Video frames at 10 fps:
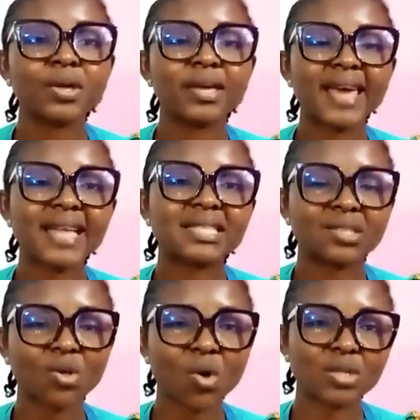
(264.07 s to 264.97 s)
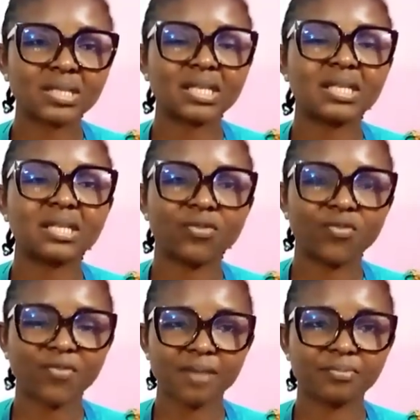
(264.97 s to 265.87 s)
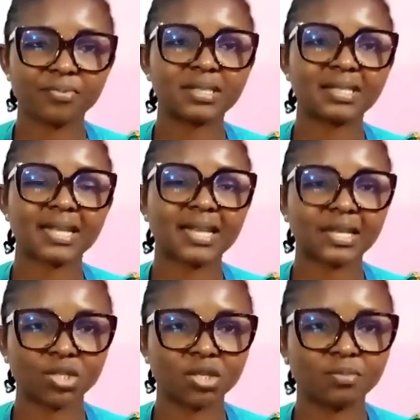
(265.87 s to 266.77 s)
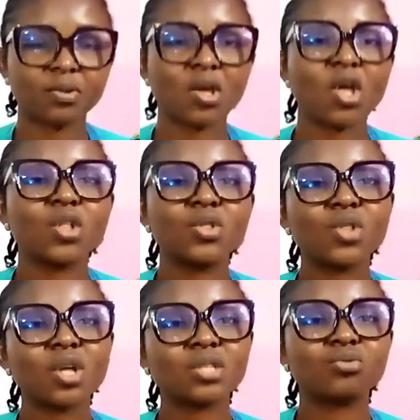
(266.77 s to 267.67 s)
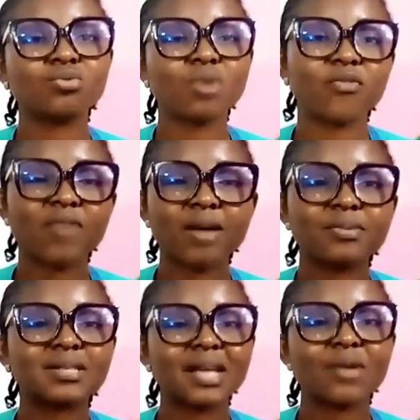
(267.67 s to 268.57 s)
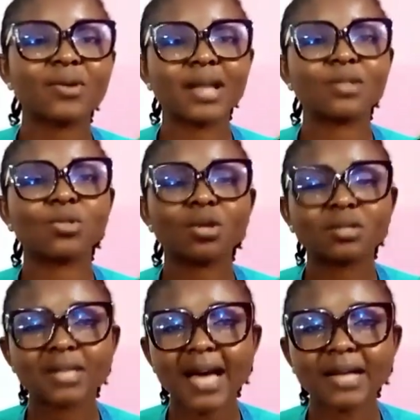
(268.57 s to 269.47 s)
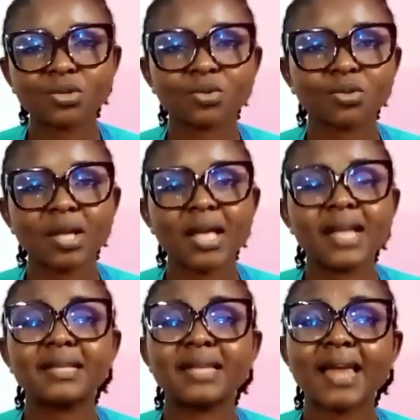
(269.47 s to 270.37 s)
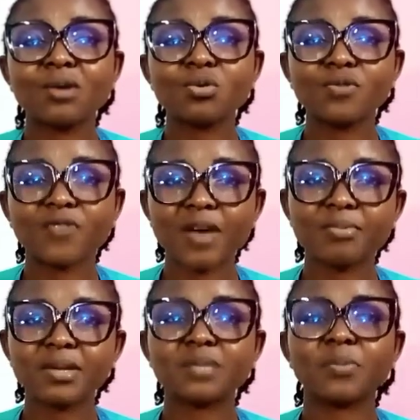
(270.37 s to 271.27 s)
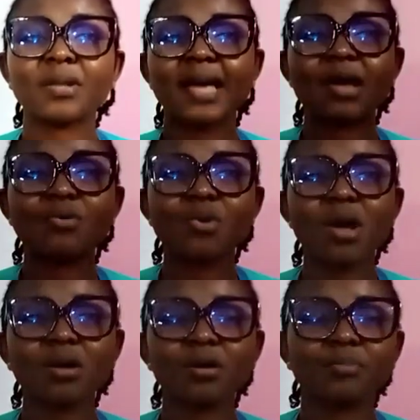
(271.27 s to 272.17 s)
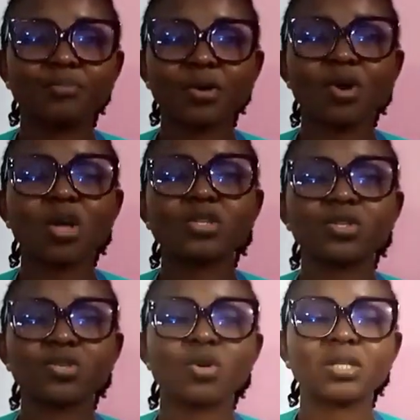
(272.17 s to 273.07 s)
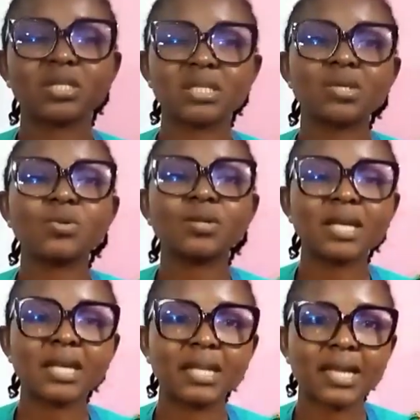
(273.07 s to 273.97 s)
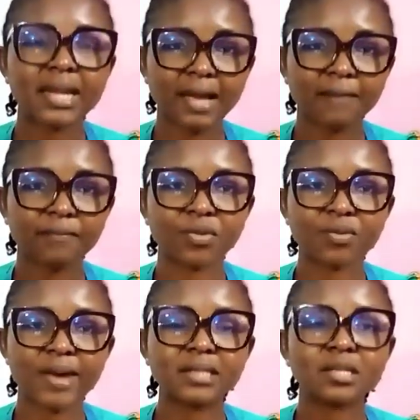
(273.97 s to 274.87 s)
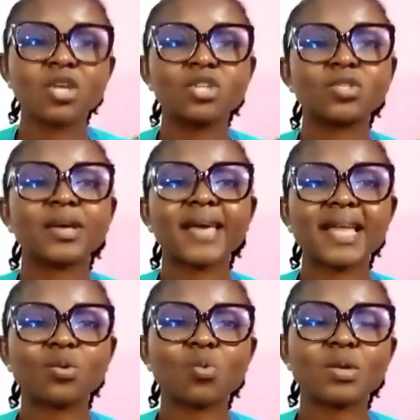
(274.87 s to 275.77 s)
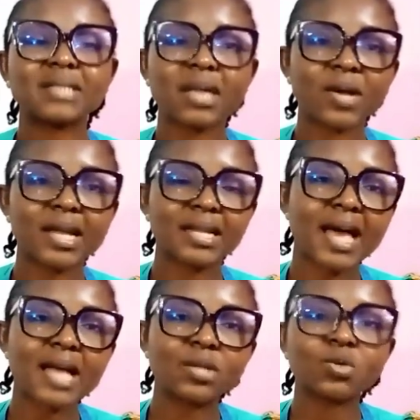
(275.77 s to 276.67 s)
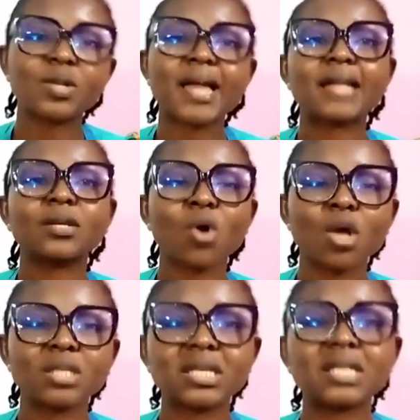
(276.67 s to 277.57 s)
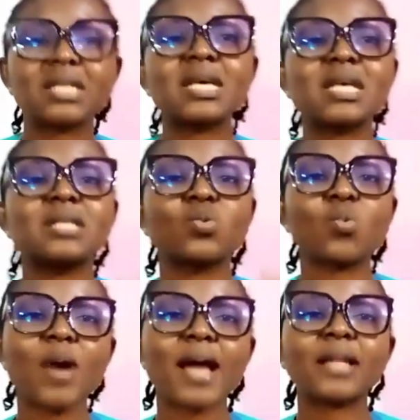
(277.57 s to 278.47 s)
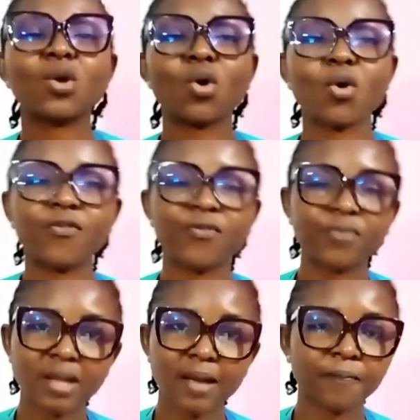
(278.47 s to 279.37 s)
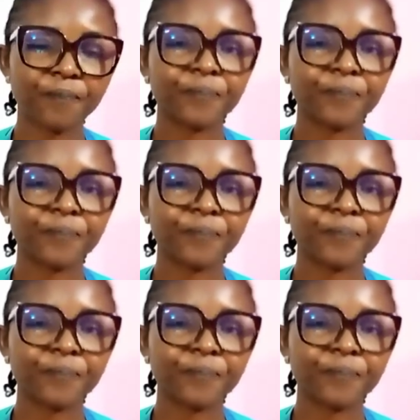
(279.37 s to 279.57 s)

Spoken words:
Get cotton fabrics that are cheap, not wrong fabrics that you cannot handle. They are good fabrics, but they are wrong because you're still a learner, right? So get the ones that you can handle, and cotton is one of them.